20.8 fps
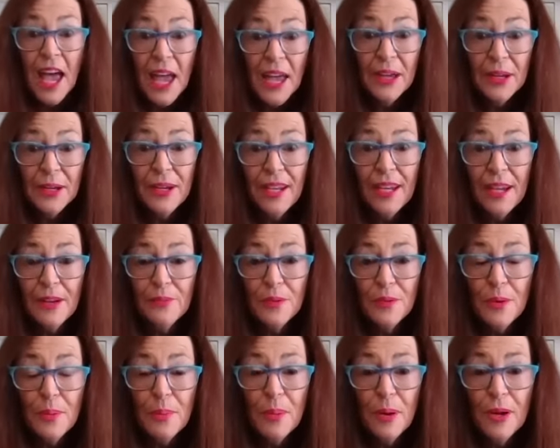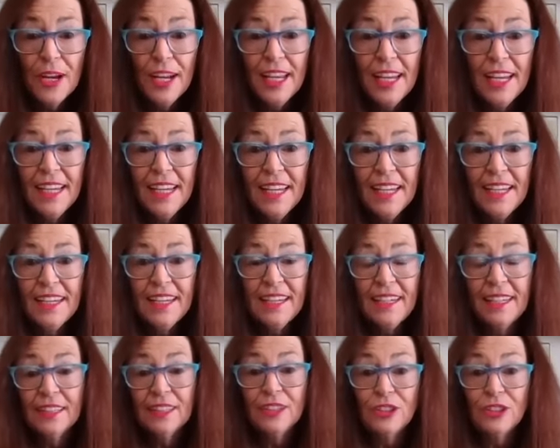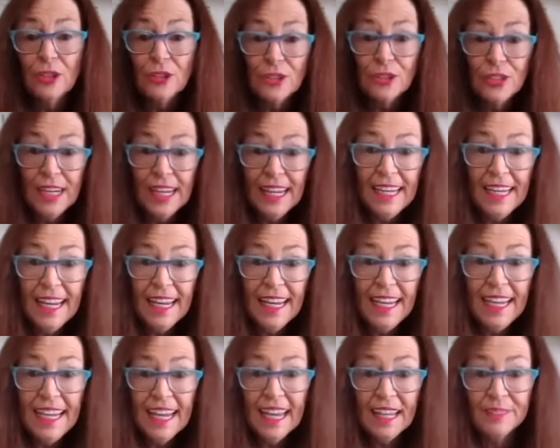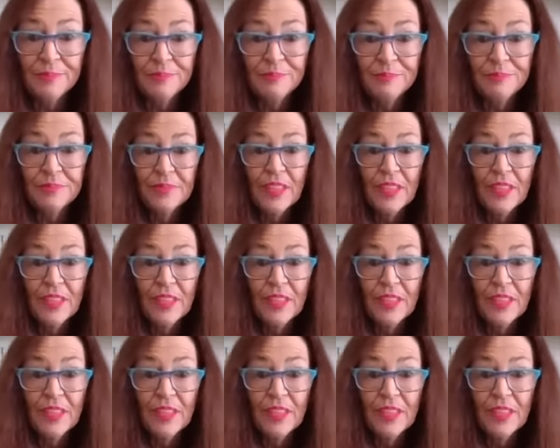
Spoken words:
Howdy, everybody. Dr. Lena here.